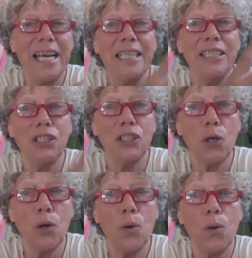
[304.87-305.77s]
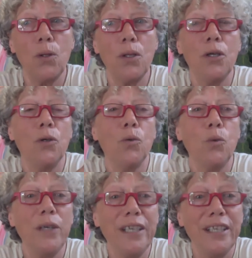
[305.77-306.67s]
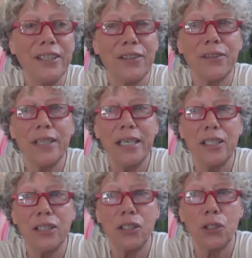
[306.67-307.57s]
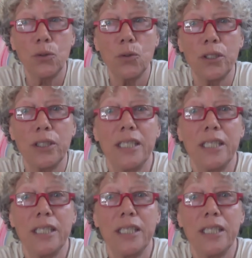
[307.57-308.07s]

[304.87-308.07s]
and soul with Creator Source.